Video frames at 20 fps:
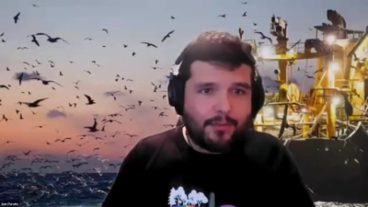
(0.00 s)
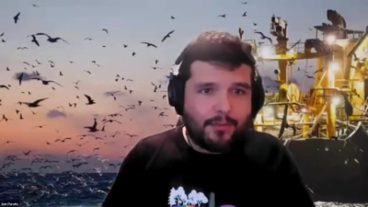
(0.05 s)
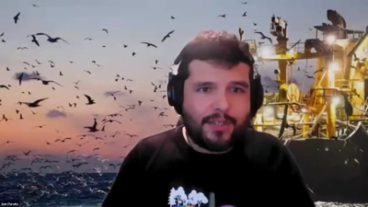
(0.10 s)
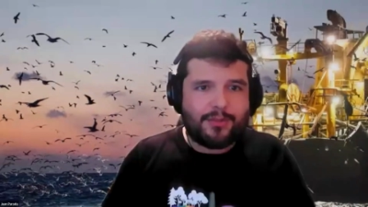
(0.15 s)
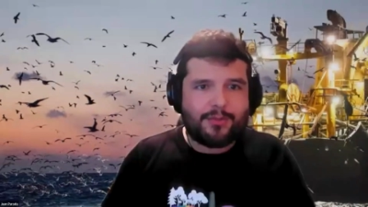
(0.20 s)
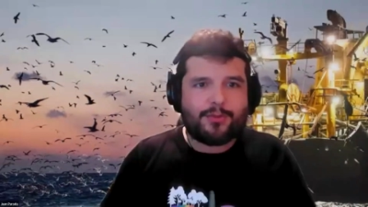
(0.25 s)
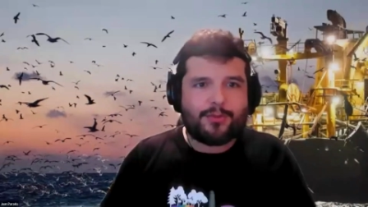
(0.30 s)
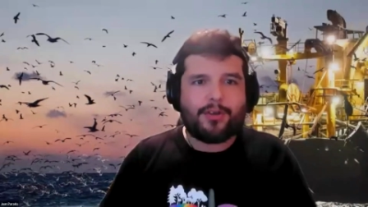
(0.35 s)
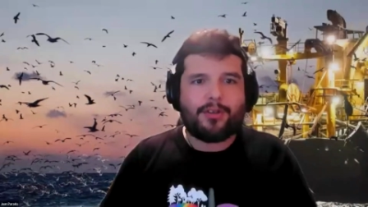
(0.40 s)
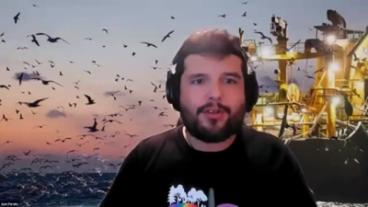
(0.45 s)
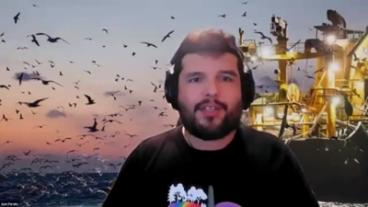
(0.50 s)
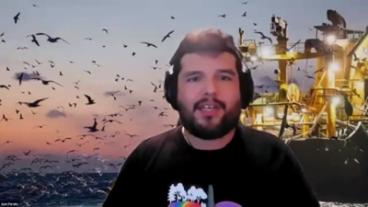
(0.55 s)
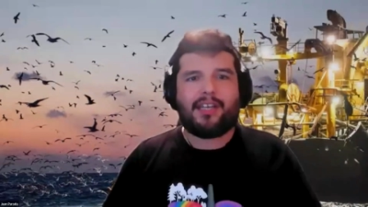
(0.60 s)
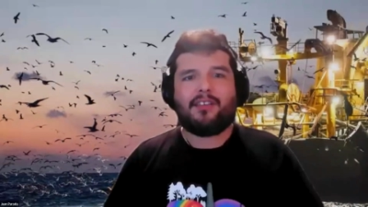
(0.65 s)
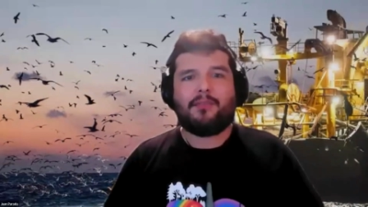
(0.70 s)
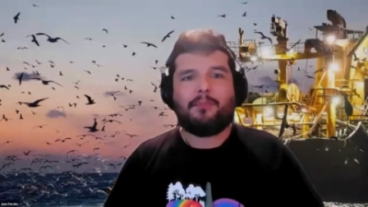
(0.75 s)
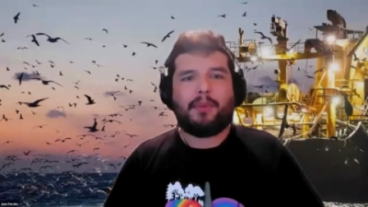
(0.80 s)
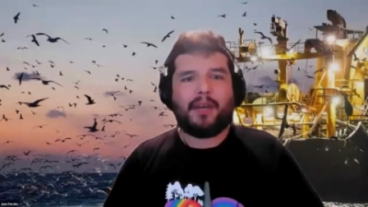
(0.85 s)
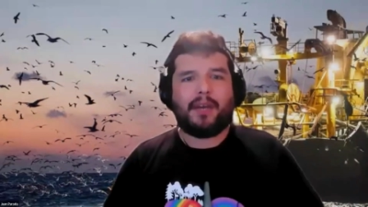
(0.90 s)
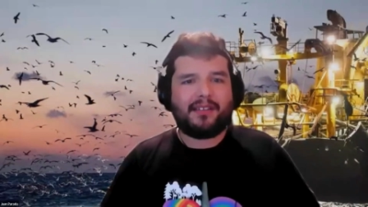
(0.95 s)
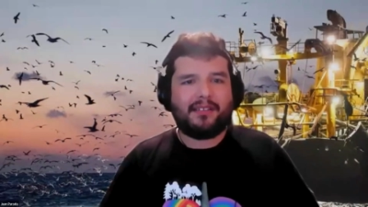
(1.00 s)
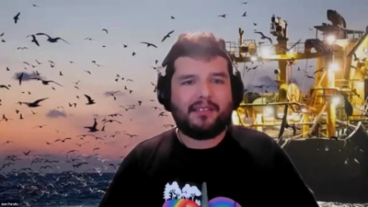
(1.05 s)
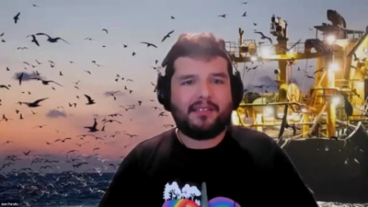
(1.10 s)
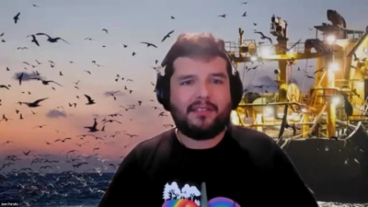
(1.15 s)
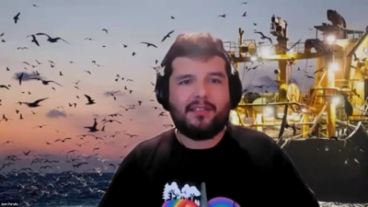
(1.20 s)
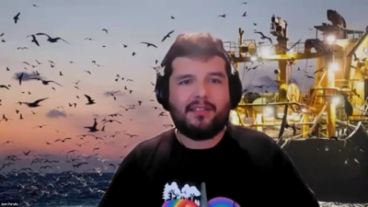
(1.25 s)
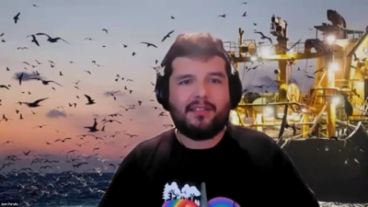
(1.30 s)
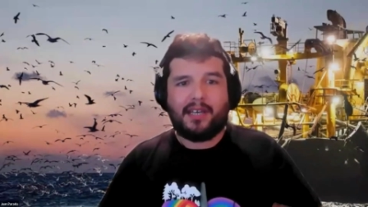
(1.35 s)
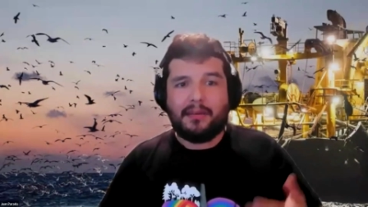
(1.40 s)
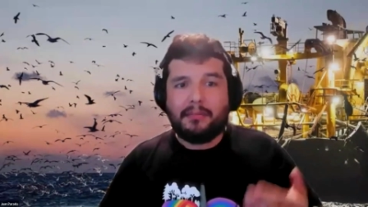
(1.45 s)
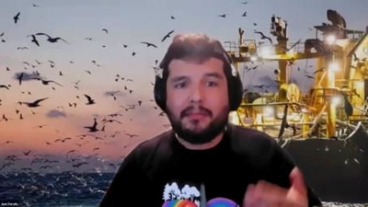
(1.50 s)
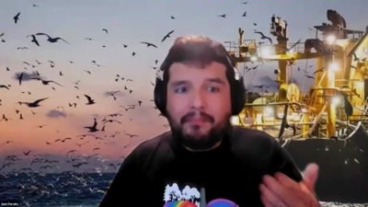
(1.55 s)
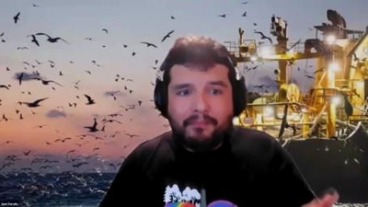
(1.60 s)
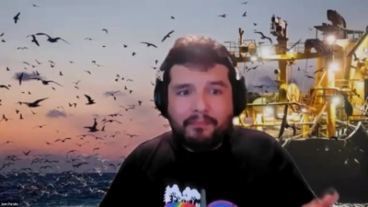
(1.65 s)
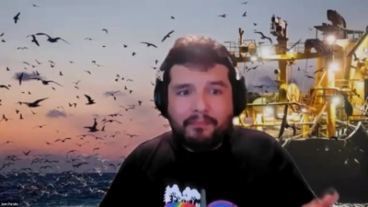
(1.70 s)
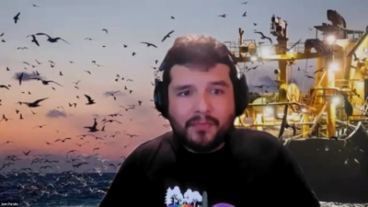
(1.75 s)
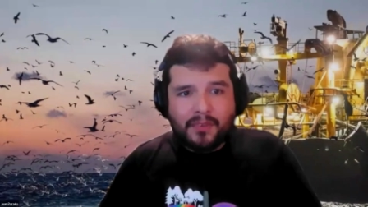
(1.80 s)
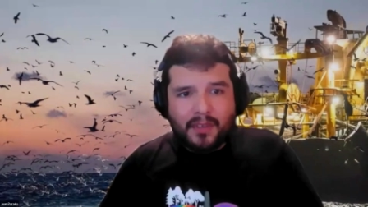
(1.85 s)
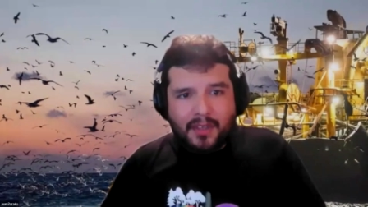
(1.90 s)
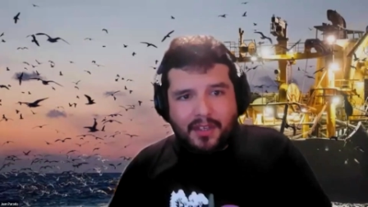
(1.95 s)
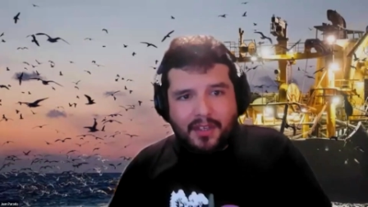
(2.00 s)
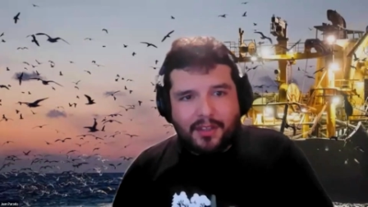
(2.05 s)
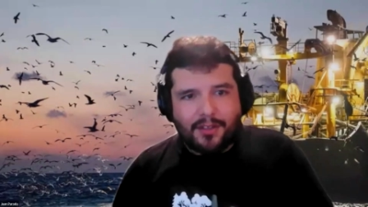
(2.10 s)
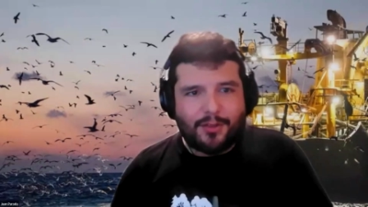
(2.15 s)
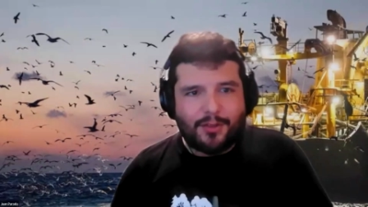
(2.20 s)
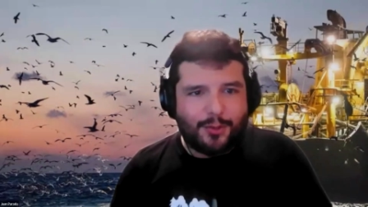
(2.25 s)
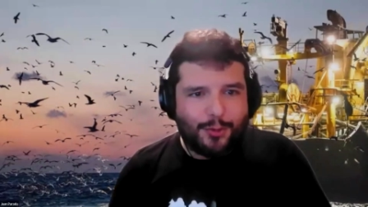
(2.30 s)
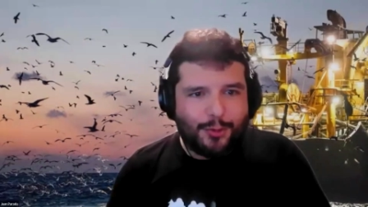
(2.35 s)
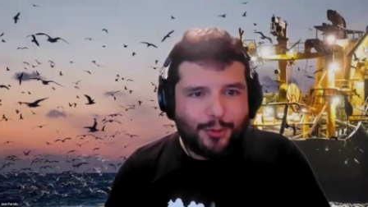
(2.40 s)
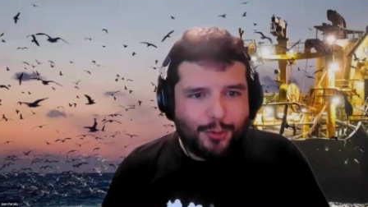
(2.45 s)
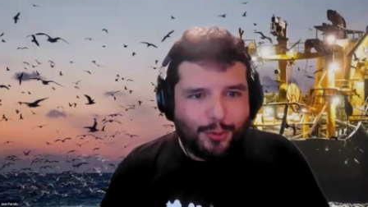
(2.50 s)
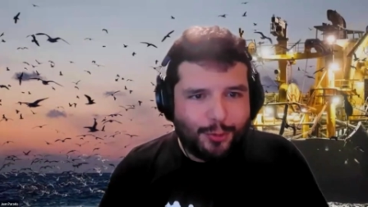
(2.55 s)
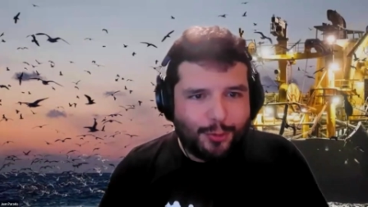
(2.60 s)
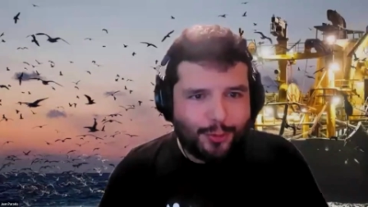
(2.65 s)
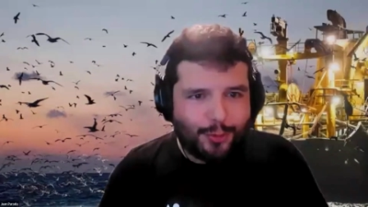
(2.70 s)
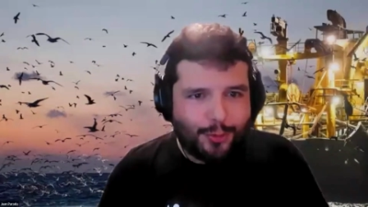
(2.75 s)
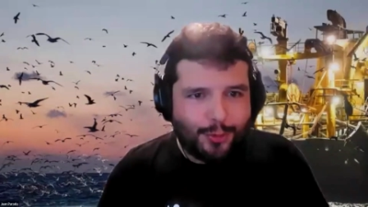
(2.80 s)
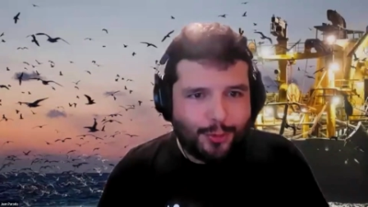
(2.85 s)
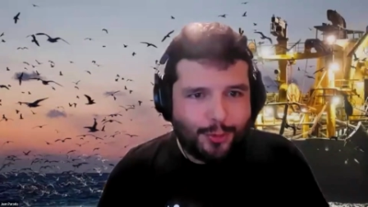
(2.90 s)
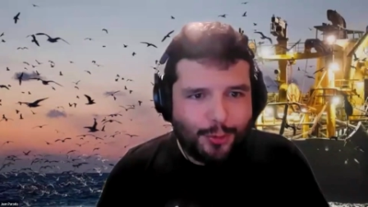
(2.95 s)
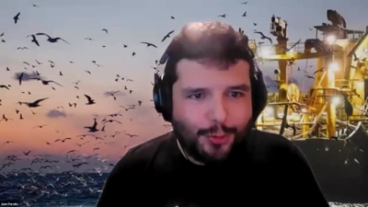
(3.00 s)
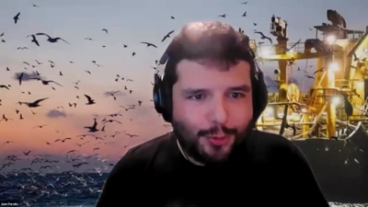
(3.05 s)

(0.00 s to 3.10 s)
We do not expect them to